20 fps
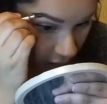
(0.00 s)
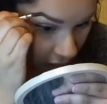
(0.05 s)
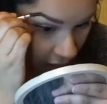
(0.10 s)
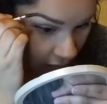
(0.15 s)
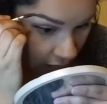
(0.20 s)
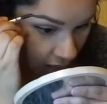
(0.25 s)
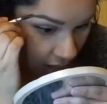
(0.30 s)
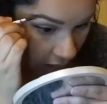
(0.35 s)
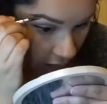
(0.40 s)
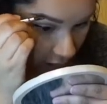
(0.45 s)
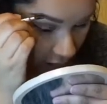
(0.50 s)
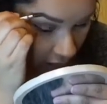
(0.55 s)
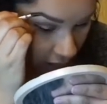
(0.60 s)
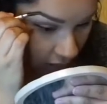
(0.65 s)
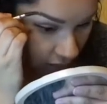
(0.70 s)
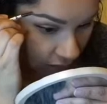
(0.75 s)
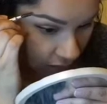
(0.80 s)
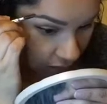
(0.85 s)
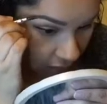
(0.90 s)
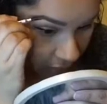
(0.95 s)

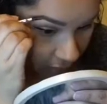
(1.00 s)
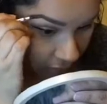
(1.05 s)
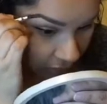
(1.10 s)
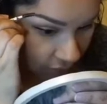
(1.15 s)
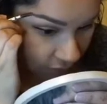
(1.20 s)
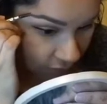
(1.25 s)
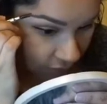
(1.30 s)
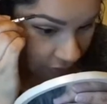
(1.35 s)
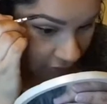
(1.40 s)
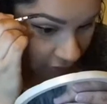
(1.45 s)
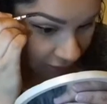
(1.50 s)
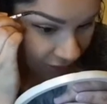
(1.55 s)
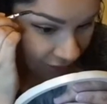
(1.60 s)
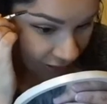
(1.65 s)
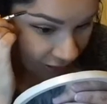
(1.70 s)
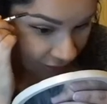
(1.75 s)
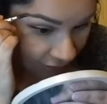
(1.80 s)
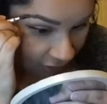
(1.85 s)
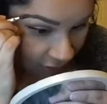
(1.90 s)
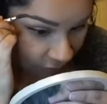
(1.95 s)
And so if
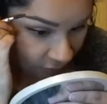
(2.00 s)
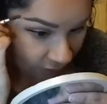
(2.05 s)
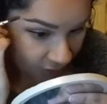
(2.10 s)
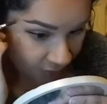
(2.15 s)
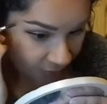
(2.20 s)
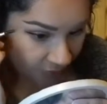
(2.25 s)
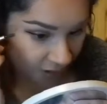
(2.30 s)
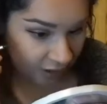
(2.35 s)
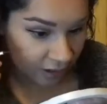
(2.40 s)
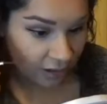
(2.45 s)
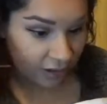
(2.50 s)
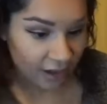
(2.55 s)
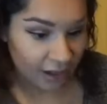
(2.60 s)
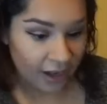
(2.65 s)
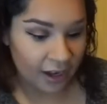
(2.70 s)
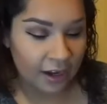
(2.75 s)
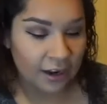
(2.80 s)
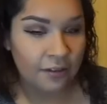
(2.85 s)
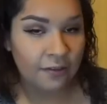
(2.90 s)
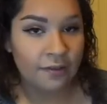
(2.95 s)
Aaron would have been
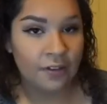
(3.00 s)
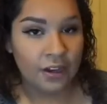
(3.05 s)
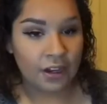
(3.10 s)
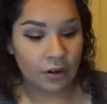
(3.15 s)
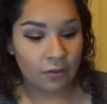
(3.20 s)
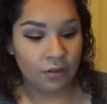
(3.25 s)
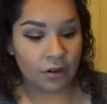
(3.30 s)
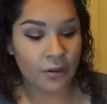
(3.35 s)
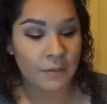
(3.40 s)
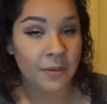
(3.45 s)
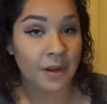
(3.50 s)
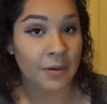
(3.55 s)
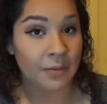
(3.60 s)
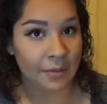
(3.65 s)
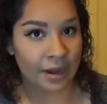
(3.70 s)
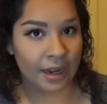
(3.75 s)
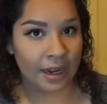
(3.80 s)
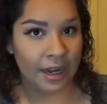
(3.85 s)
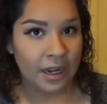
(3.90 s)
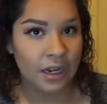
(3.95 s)
alive, he would have been
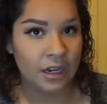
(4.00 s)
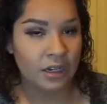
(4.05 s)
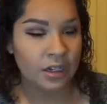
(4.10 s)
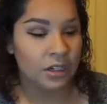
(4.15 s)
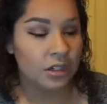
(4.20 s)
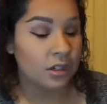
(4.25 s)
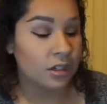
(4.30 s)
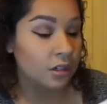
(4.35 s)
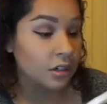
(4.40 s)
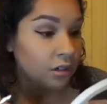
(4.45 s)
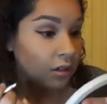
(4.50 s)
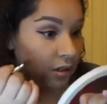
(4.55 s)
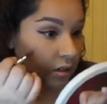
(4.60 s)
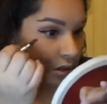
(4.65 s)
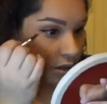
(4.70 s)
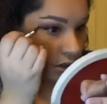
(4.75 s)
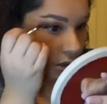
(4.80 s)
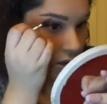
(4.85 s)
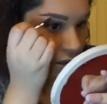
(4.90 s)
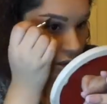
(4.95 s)
my age.
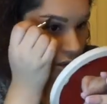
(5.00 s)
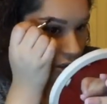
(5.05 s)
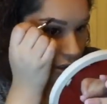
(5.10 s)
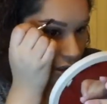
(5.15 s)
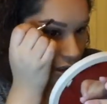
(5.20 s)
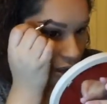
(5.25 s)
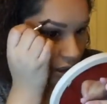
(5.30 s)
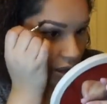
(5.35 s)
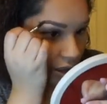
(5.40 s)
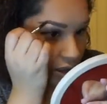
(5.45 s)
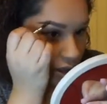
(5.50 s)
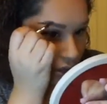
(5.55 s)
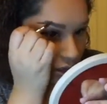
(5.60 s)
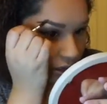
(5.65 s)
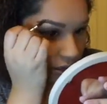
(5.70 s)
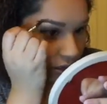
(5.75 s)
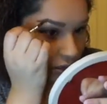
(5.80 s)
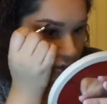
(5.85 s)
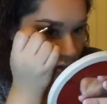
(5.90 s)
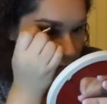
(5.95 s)
And
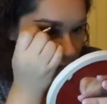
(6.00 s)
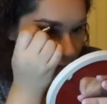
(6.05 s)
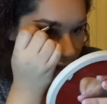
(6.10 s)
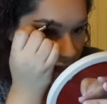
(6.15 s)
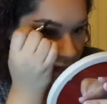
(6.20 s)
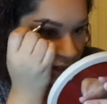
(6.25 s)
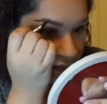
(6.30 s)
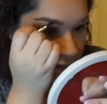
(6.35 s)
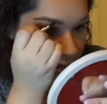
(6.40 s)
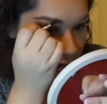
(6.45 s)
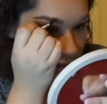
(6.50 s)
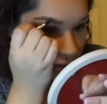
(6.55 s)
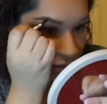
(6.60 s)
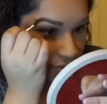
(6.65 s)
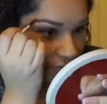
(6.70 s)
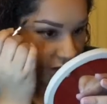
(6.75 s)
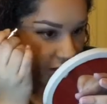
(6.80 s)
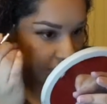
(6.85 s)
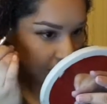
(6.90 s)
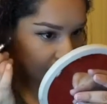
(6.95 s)
so I told
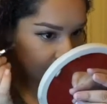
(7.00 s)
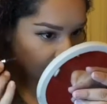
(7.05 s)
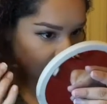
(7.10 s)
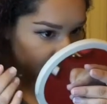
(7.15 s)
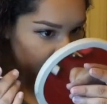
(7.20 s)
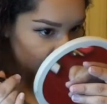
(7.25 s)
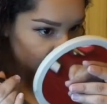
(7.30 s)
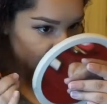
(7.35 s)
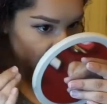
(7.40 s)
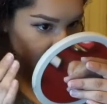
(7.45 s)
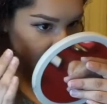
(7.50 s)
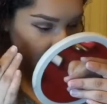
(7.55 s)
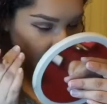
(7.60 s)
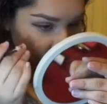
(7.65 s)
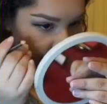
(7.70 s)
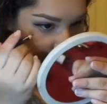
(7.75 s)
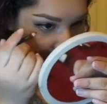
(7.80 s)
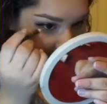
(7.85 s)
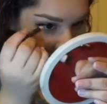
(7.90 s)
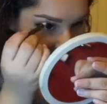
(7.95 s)
my
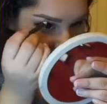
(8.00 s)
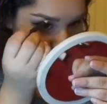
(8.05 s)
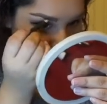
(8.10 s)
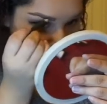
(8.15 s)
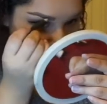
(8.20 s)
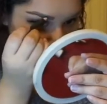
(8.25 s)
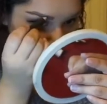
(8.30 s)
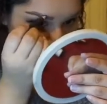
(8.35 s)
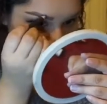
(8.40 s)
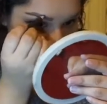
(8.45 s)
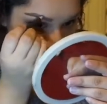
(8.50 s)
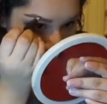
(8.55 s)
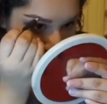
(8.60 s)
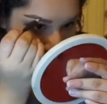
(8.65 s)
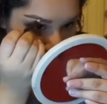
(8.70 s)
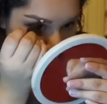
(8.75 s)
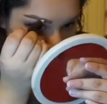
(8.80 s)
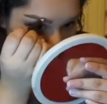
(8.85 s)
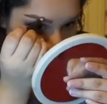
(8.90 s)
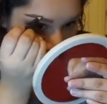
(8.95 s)
husband,
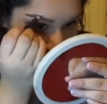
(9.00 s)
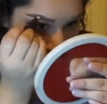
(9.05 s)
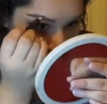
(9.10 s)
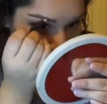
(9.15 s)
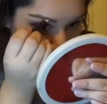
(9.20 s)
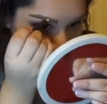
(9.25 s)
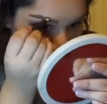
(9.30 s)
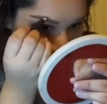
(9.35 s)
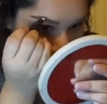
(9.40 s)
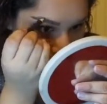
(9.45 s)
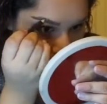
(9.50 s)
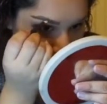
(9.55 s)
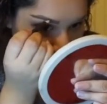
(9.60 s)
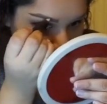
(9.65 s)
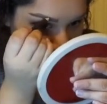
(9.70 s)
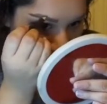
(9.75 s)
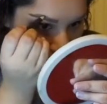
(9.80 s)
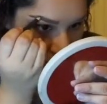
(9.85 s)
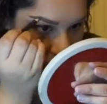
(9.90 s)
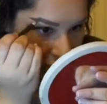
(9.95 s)
I was like, I've always
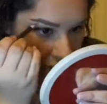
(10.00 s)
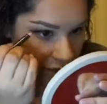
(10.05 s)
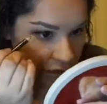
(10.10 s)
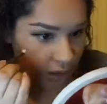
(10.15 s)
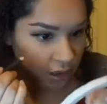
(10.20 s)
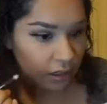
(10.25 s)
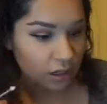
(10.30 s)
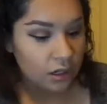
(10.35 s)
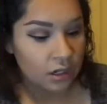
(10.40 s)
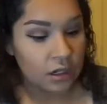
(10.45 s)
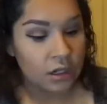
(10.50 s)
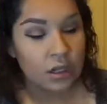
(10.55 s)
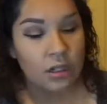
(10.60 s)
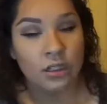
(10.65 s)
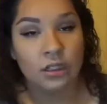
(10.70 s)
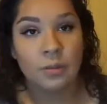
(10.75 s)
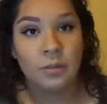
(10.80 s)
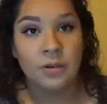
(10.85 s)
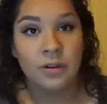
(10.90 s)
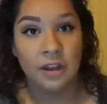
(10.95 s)
wanted
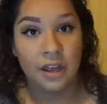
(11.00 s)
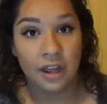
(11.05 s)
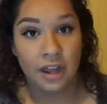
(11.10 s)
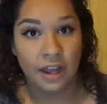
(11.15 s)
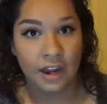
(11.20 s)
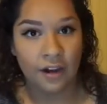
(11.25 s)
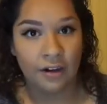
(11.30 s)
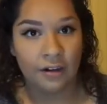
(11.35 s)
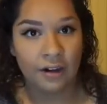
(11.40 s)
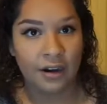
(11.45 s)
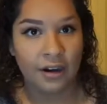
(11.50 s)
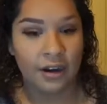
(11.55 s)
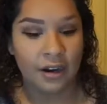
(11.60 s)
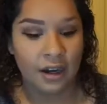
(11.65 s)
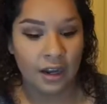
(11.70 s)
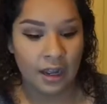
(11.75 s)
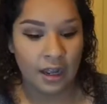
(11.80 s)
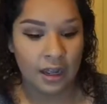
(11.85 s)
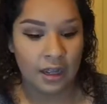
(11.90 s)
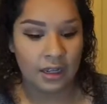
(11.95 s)
to put Aaron
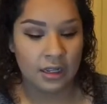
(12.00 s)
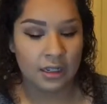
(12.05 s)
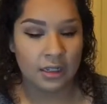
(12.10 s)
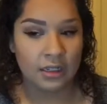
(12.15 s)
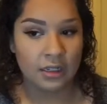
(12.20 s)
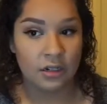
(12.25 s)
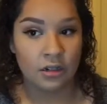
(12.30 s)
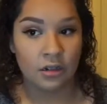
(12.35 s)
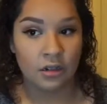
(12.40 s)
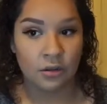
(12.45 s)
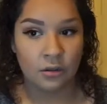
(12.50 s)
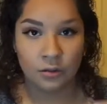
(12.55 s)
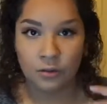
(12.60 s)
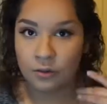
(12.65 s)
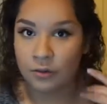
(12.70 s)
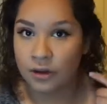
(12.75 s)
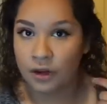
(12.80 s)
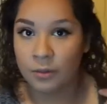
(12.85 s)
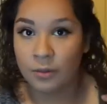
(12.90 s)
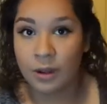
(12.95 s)
as, you know,
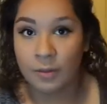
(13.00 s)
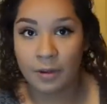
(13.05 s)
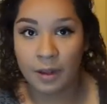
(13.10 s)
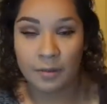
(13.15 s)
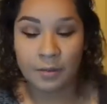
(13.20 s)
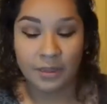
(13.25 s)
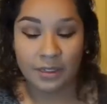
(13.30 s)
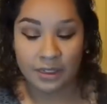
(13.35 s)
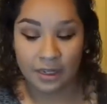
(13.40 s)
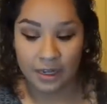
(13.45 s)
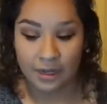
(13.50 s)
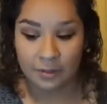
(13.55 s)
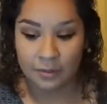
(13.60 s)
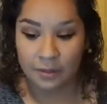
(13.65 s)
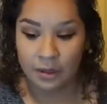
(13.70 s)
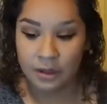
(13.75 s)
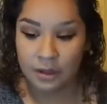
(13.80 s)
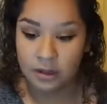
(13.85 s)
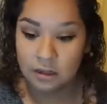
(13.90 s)
one of my baby's name.